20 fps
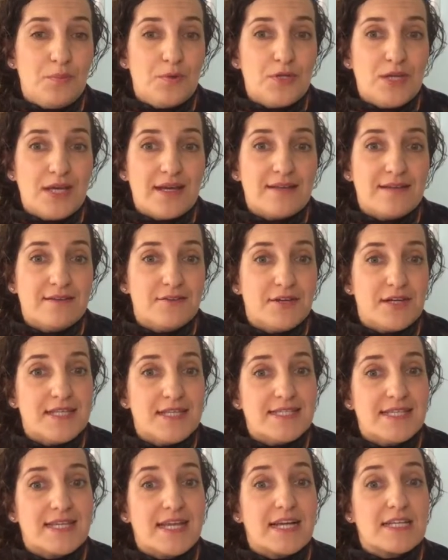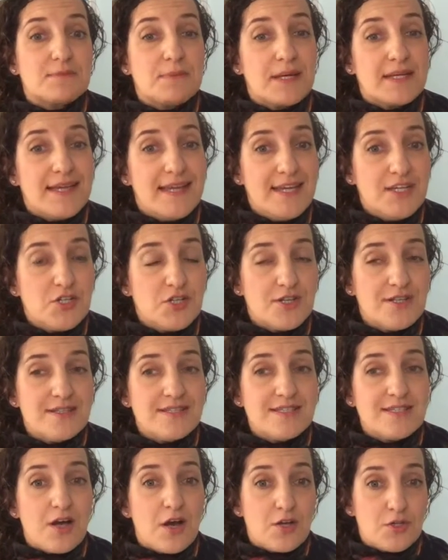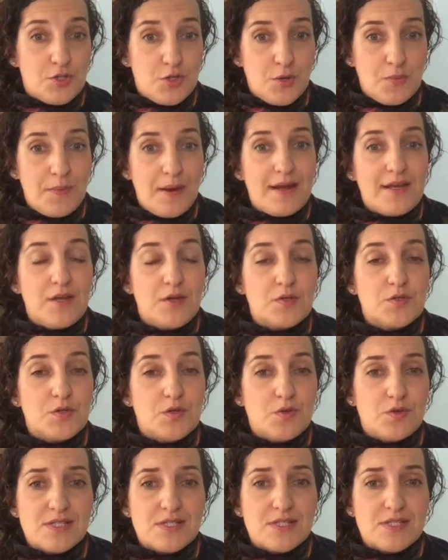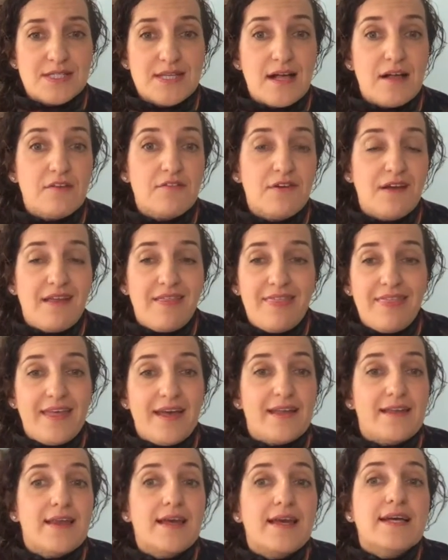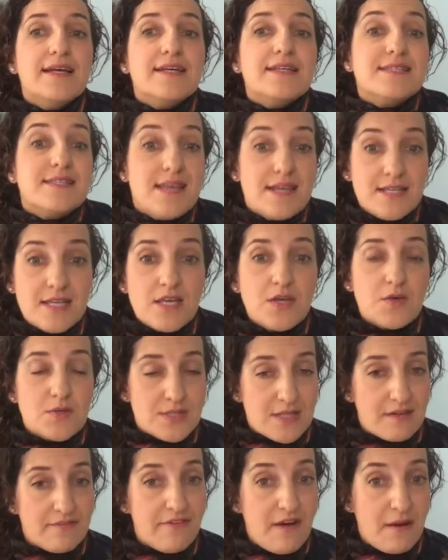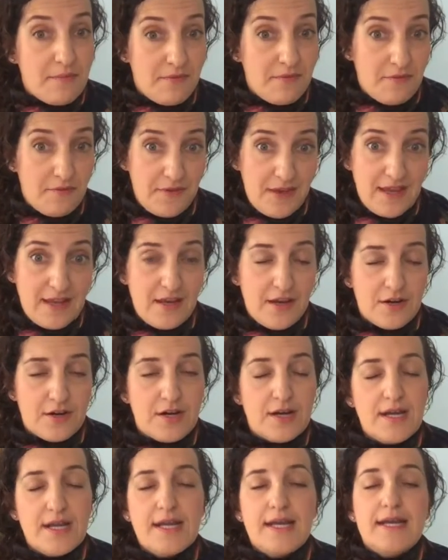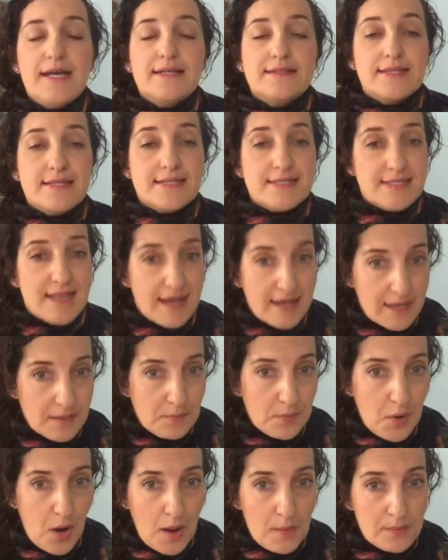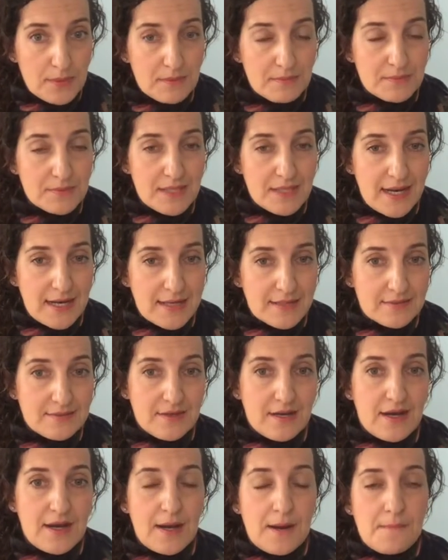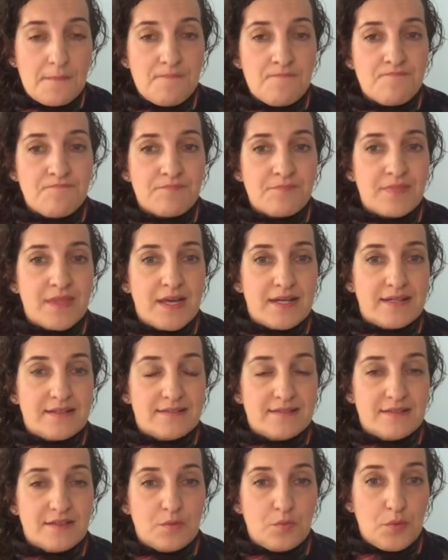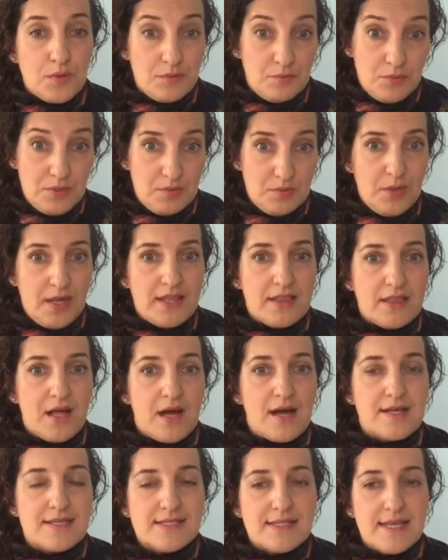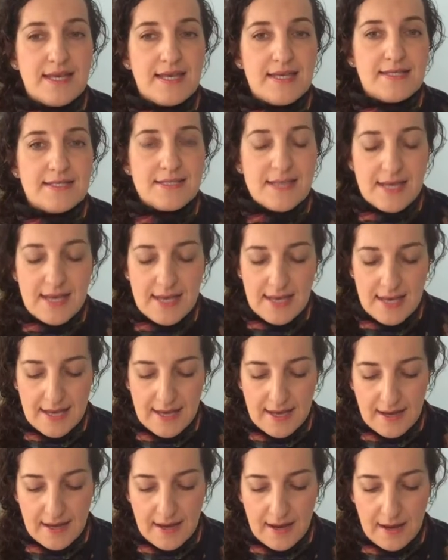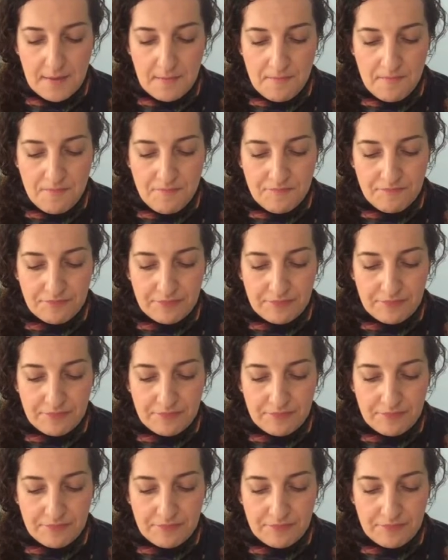putting unrealistic expectations onto your body, onto yourself, and then setting yourself up for failure. The second problem that with weight loss is the